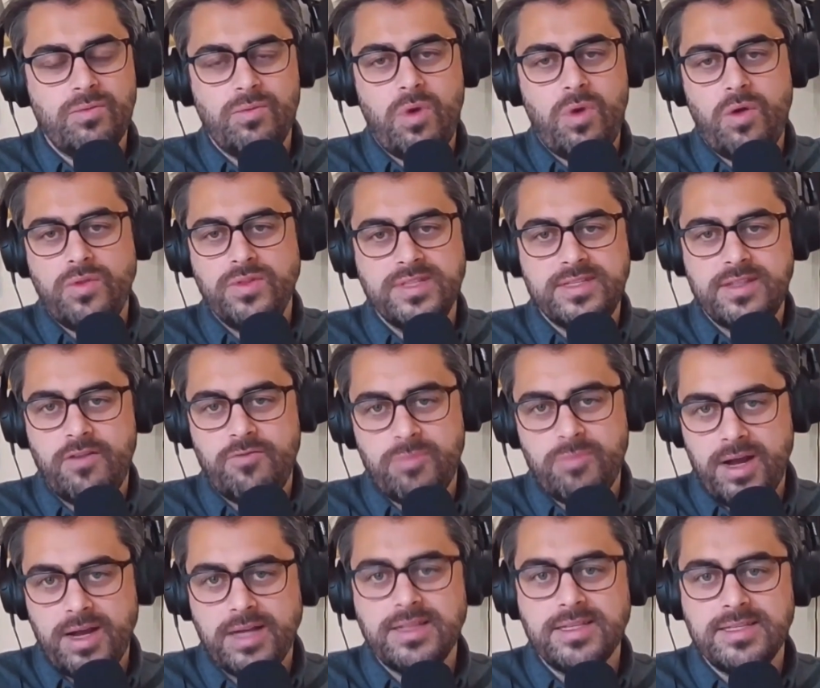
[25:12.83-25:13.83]
all the stuff
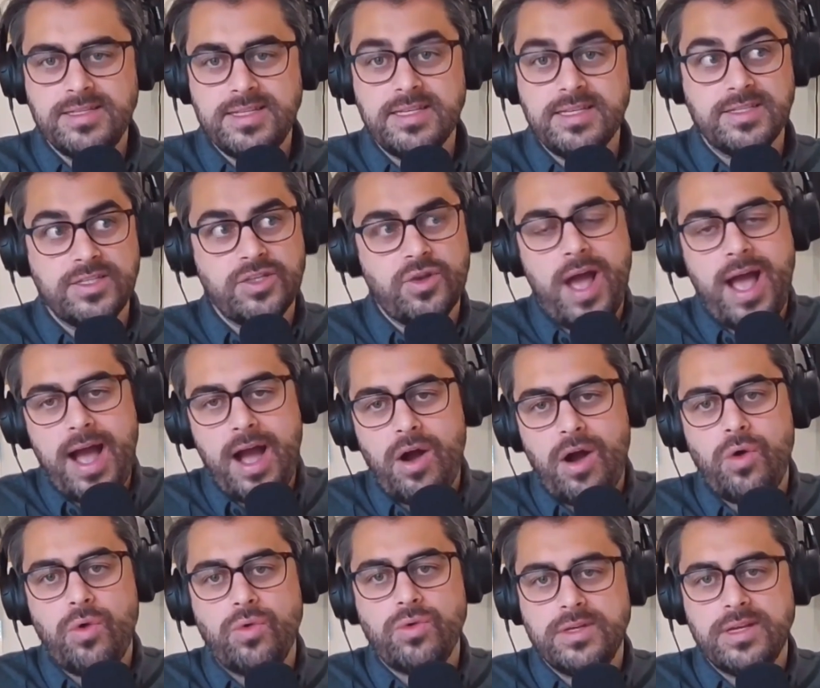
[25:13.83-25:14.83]
behind the scenes. So
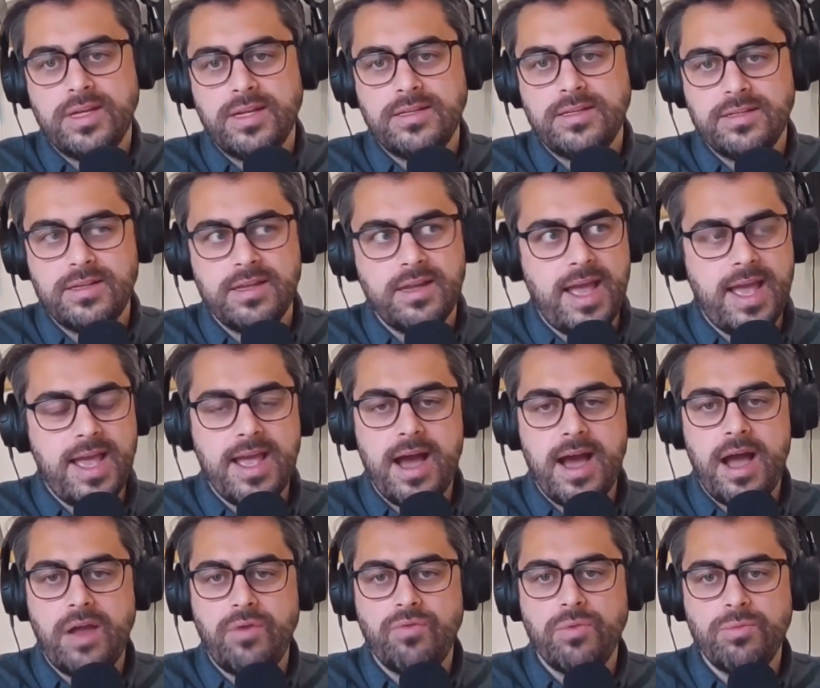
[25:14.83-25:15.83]
how can
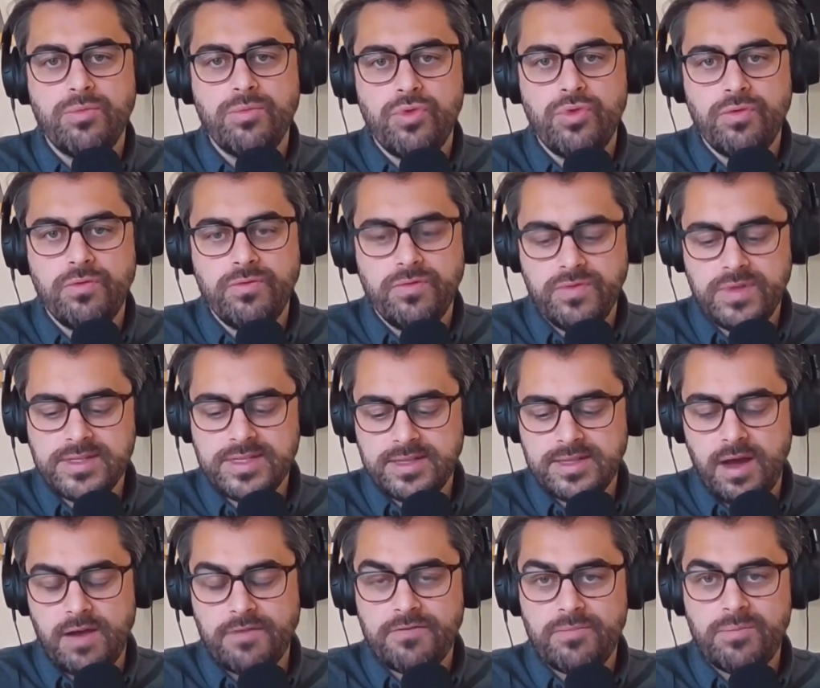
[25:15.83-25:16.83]
AI remove the
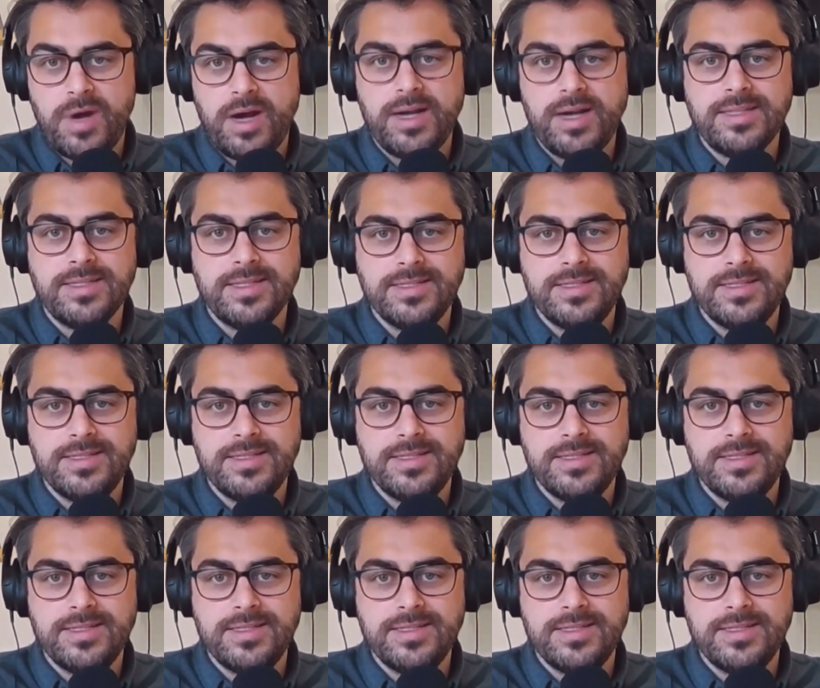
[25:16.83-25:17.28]
stuff behind